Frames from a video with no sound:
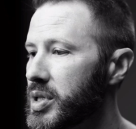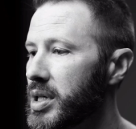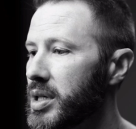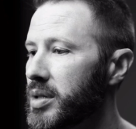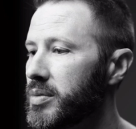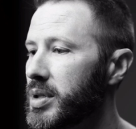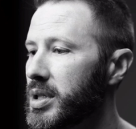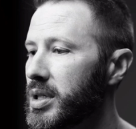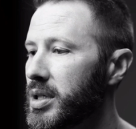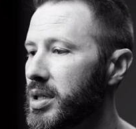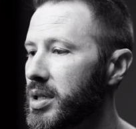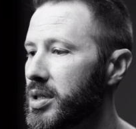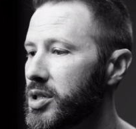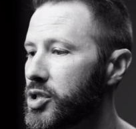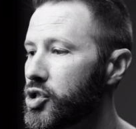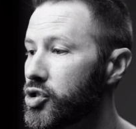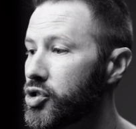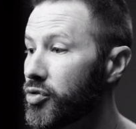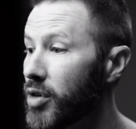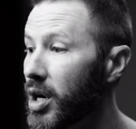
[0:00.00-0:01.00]
a
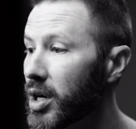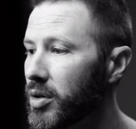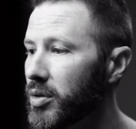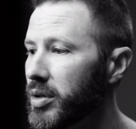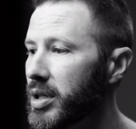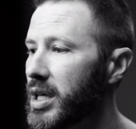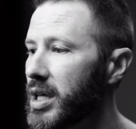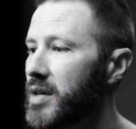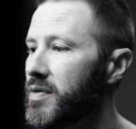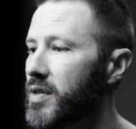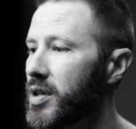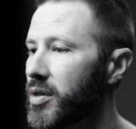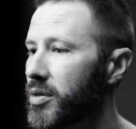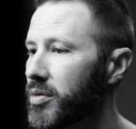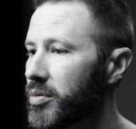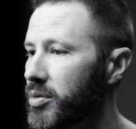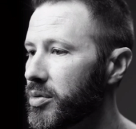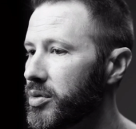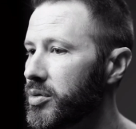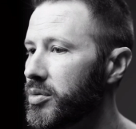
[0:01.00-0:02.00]
struggle even
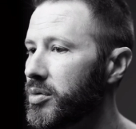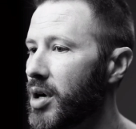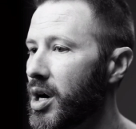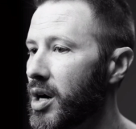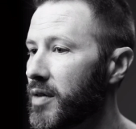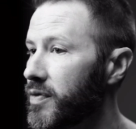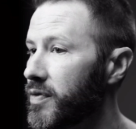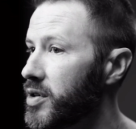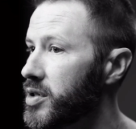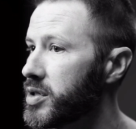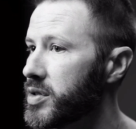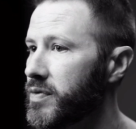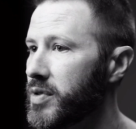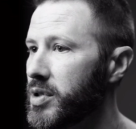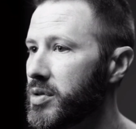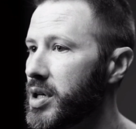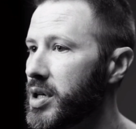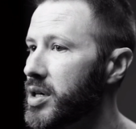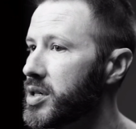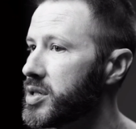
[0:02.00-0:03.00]
through our first
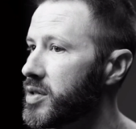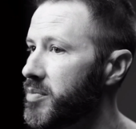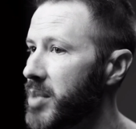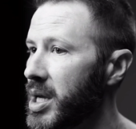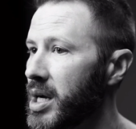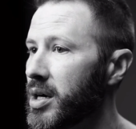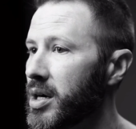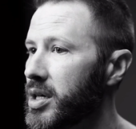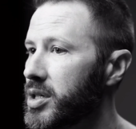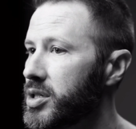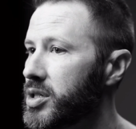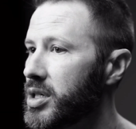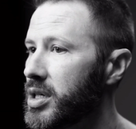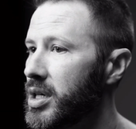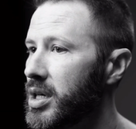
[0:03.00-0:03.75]
few years of marriage